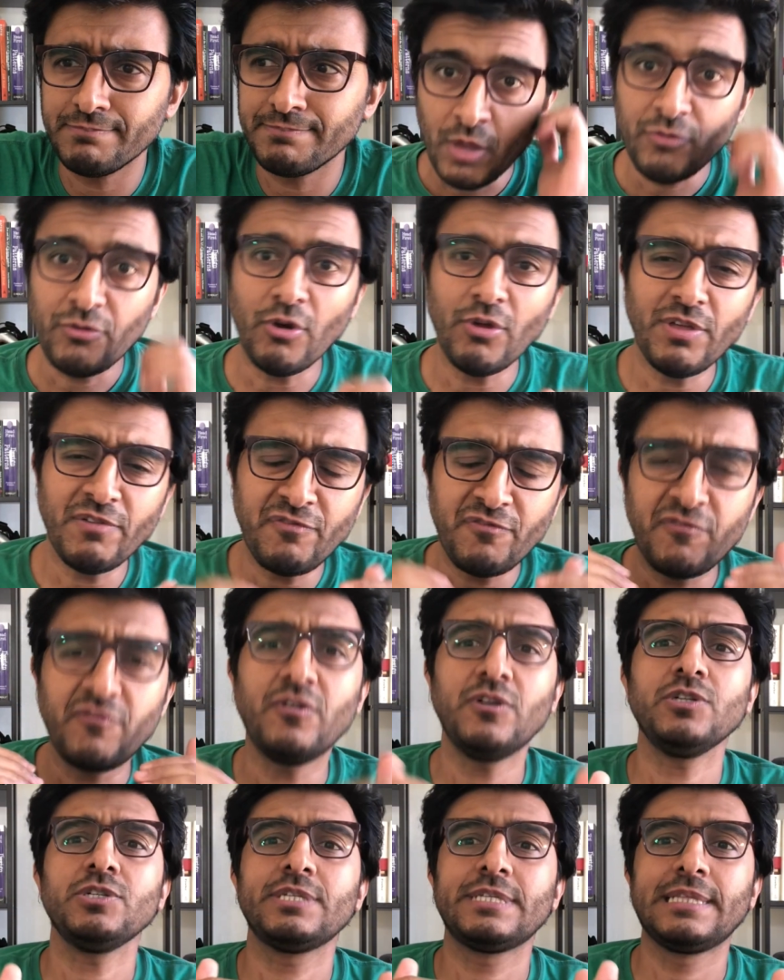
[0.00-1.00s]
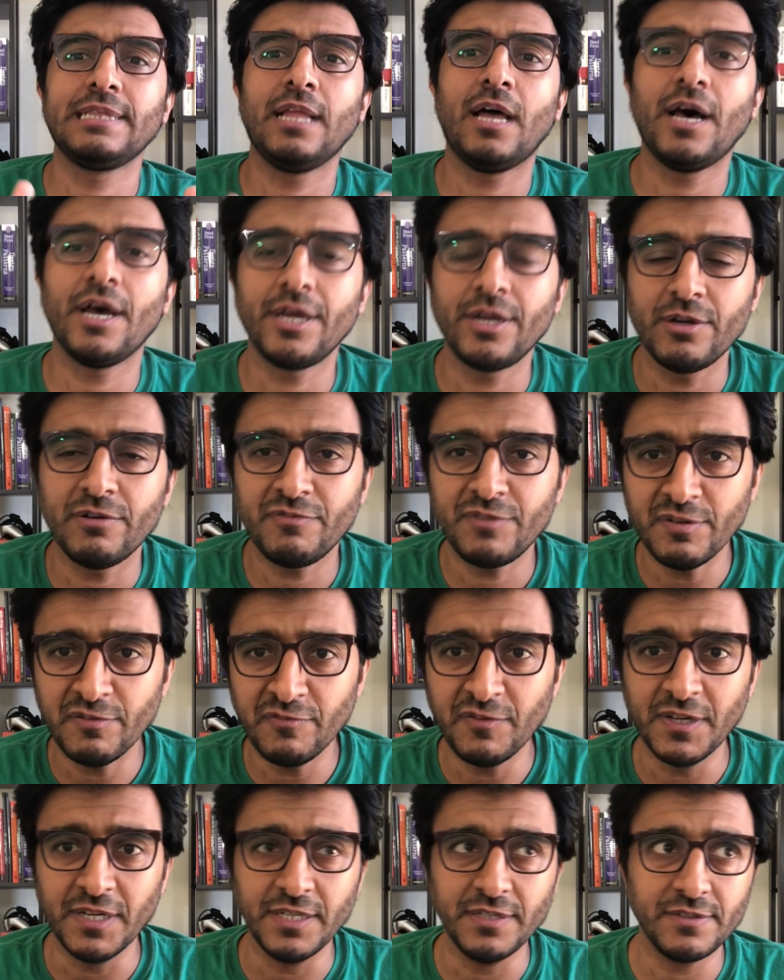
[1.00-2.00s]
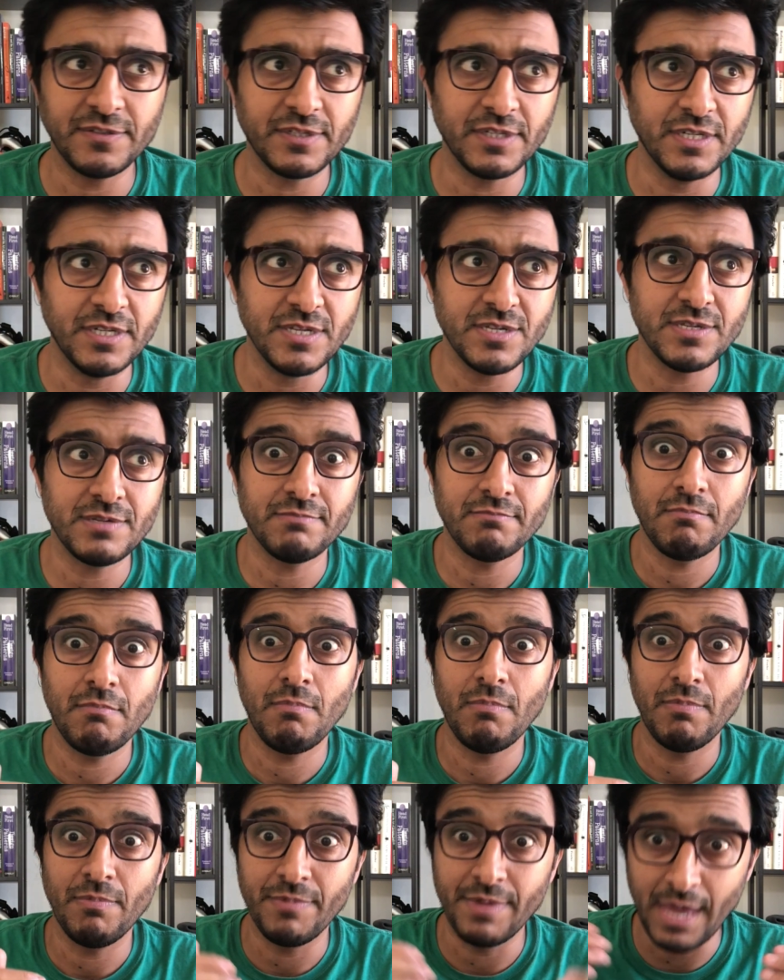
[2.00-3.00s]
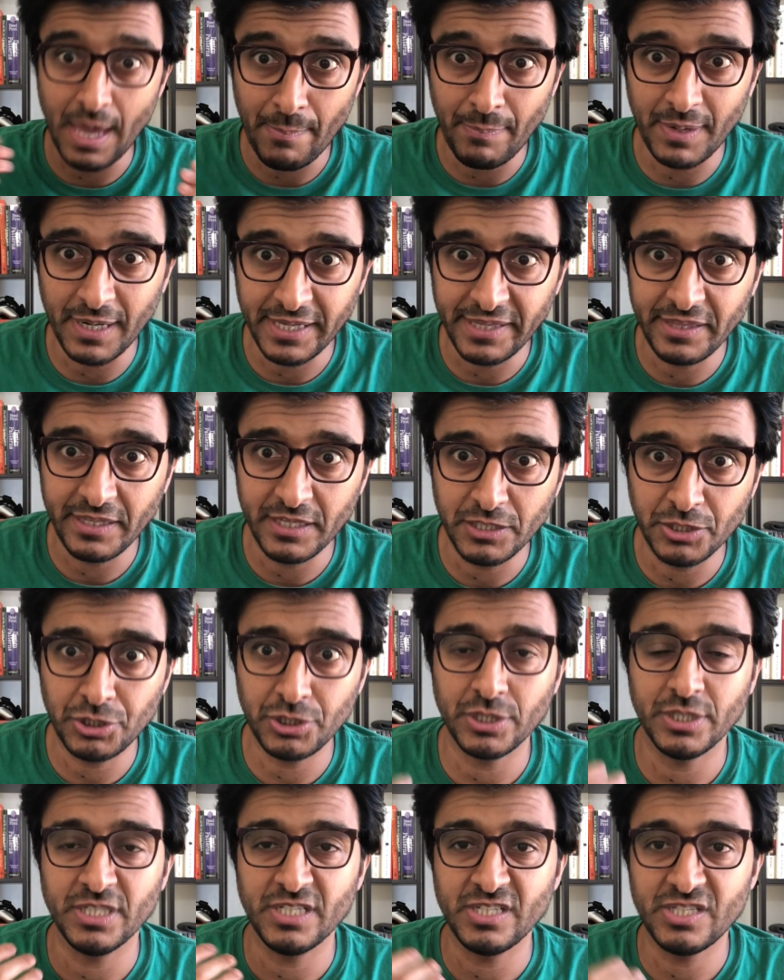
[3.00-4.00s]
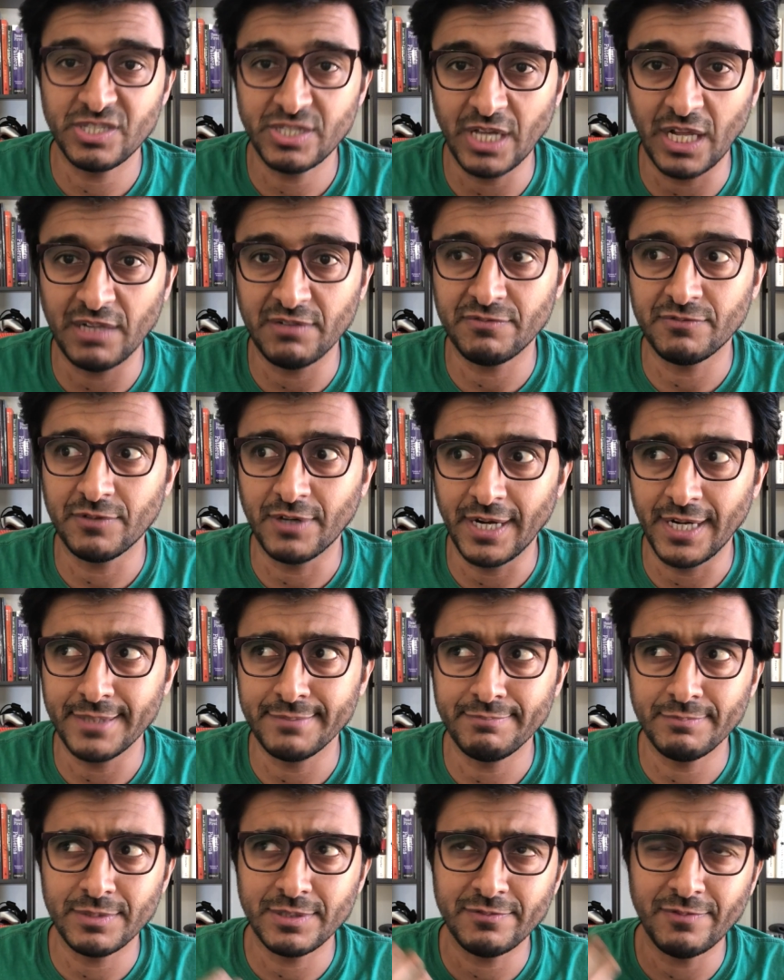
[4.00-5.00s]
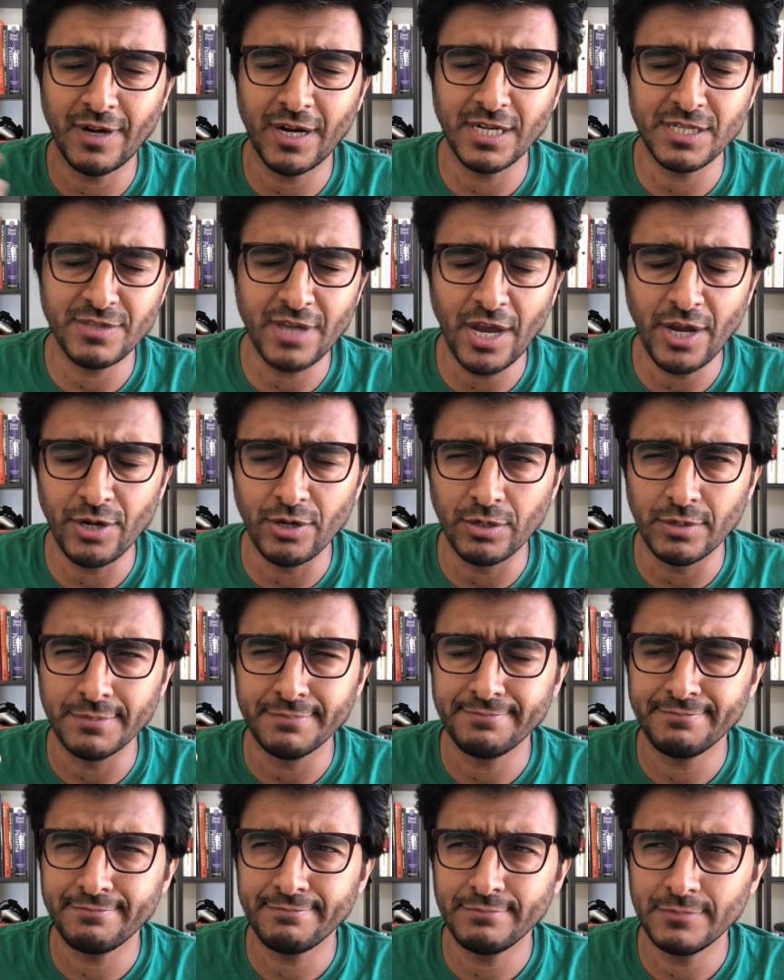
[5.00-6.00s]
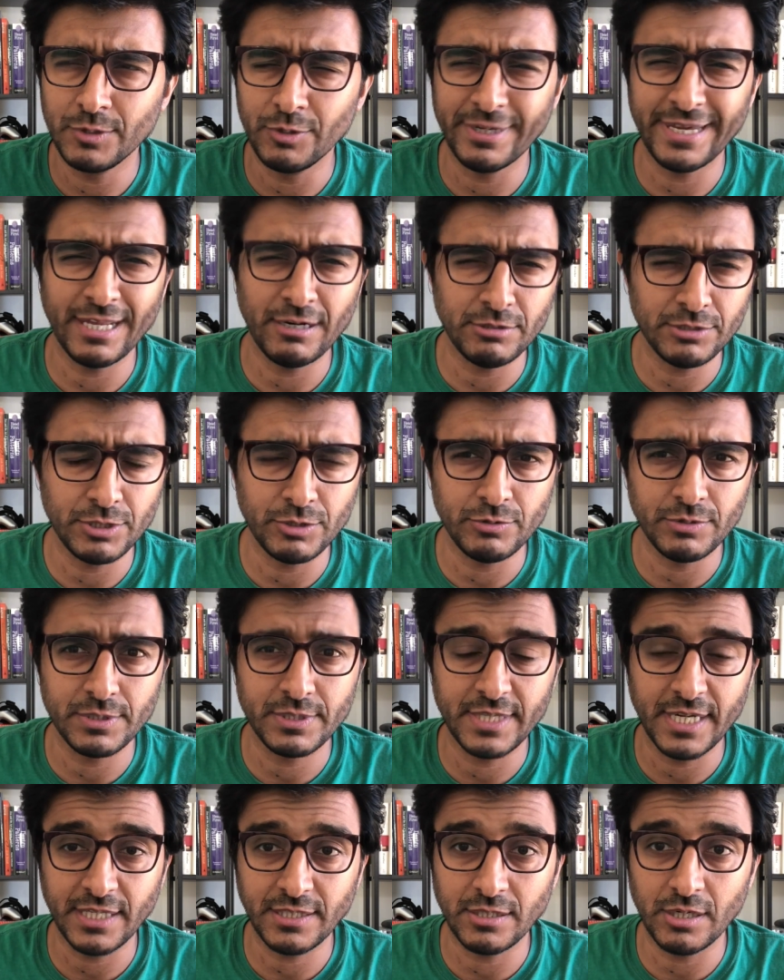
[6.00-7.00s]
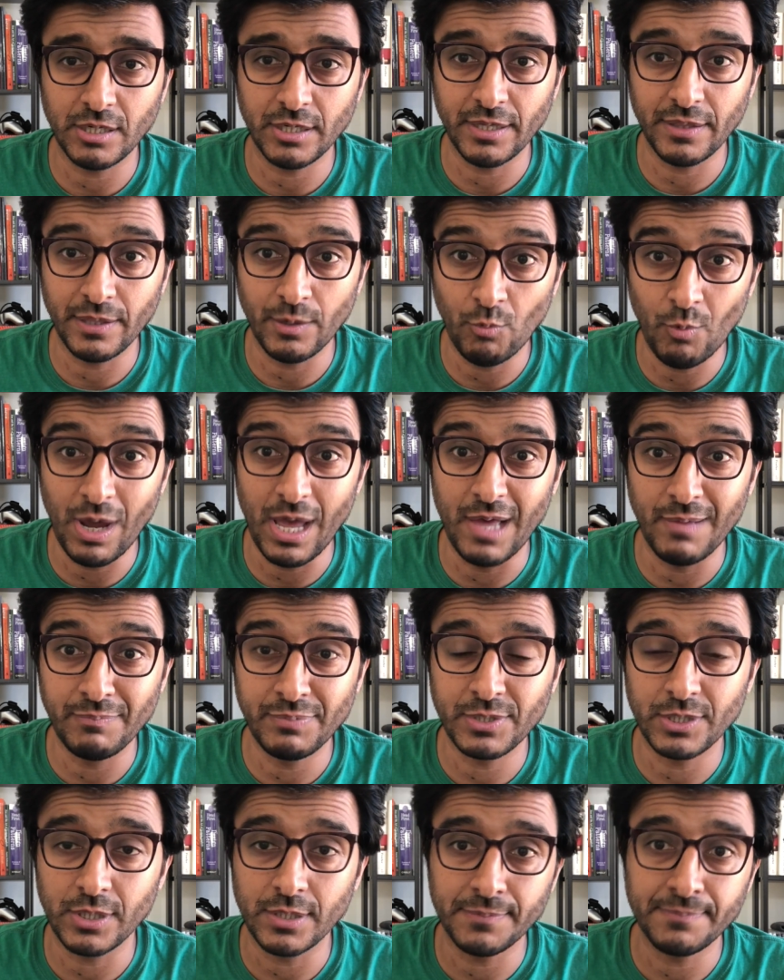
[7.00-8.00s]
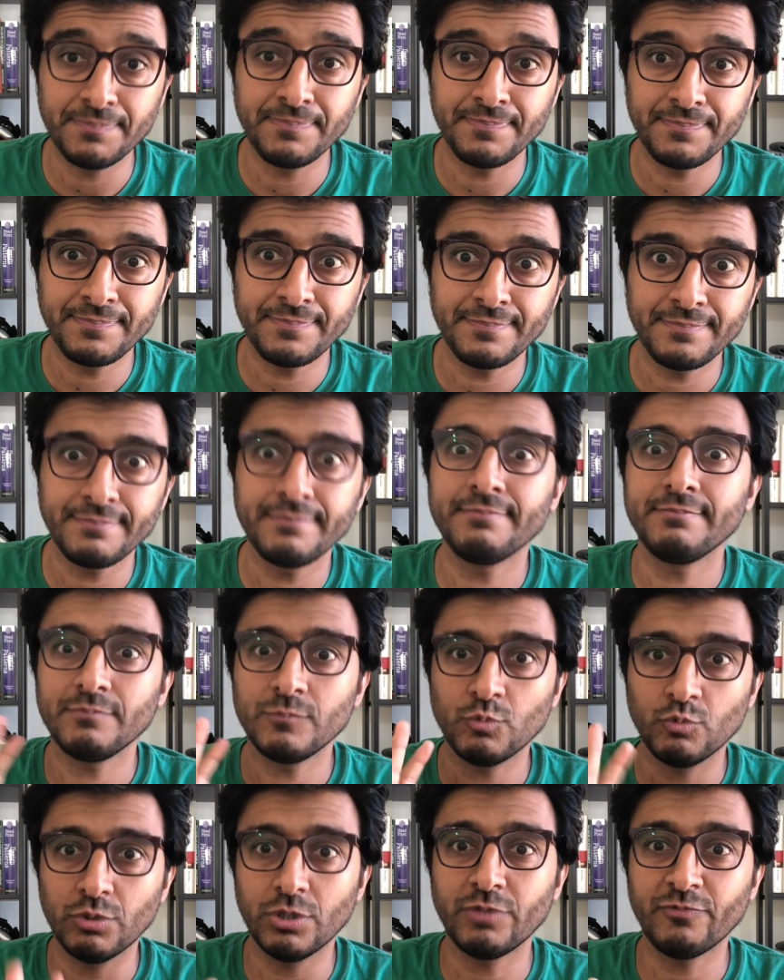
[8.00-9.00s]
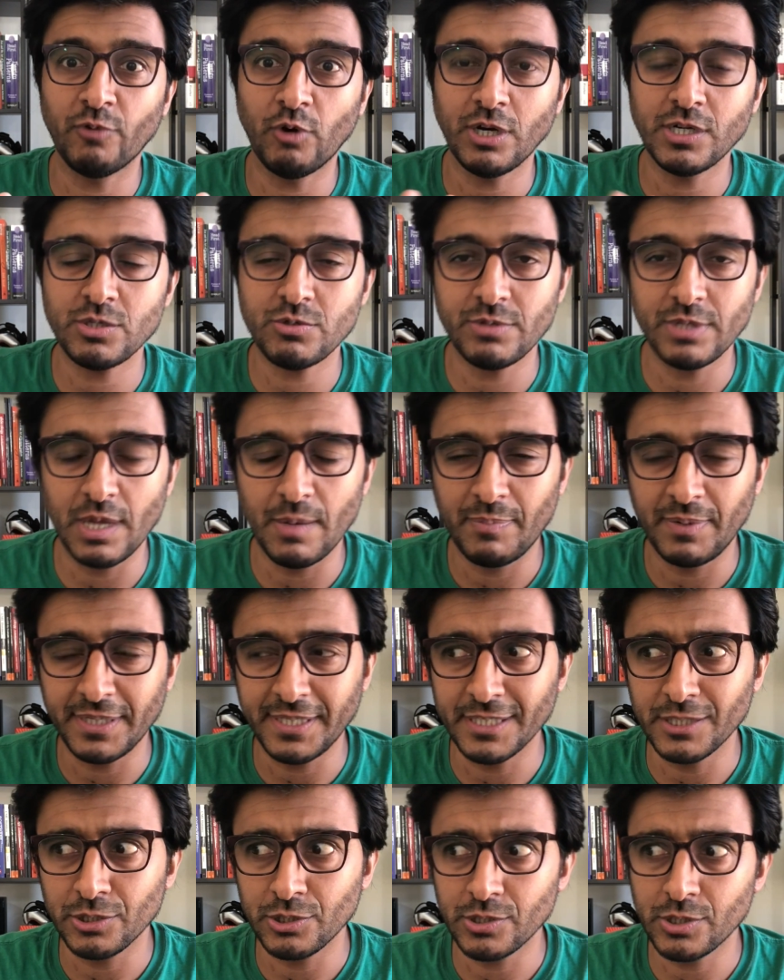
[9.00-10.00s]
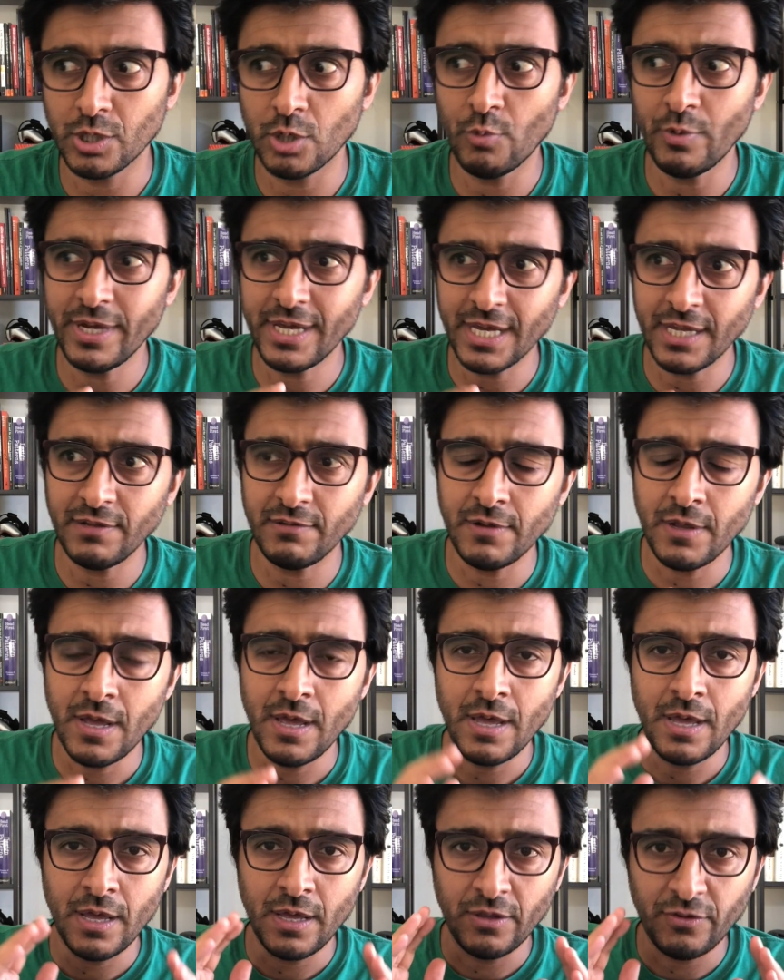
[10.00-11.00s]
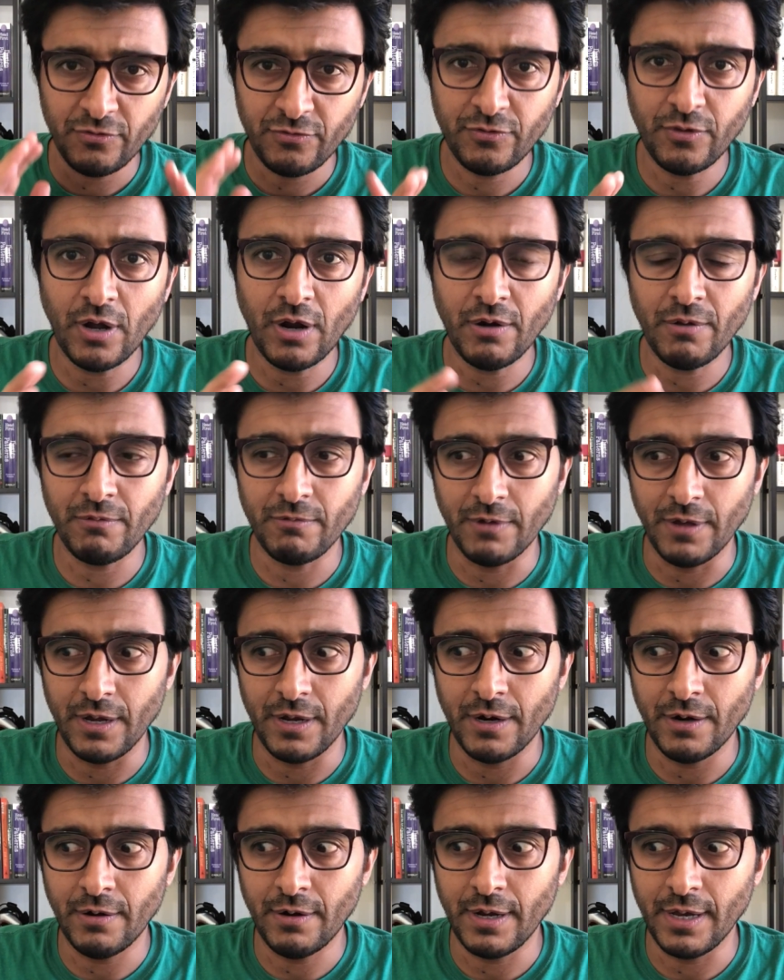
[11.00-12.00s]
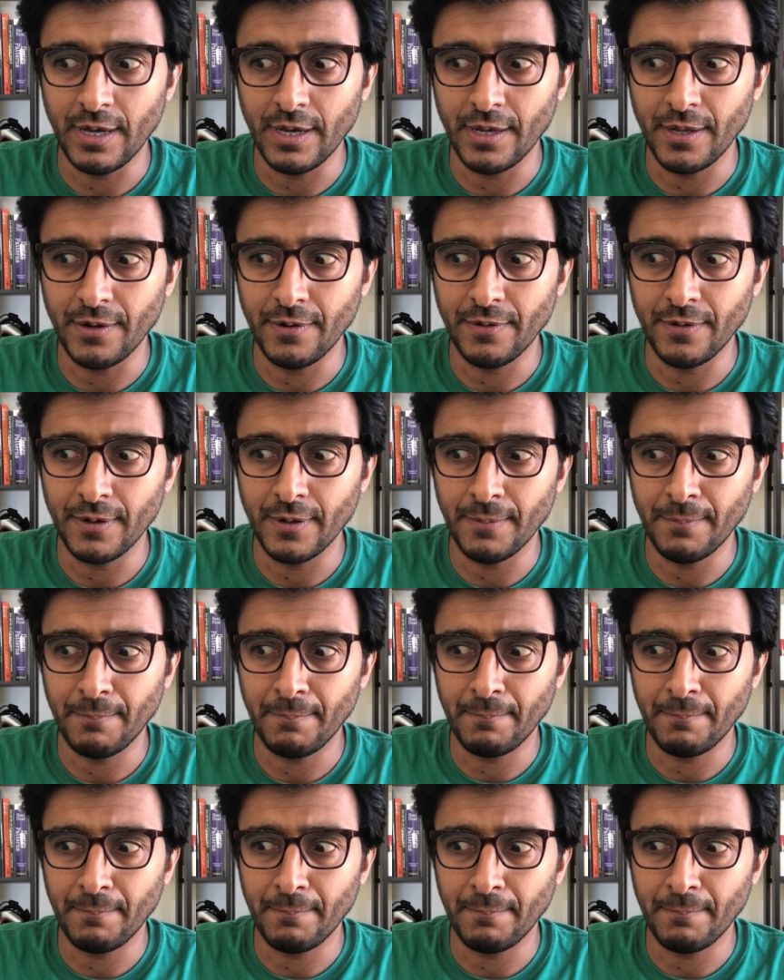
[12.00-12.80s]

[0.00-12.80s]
So the first line of defense is the application itself, right? As far as I know, you cannot use TikTok in the web, so we'll focus on the application. So we can start there, and uh,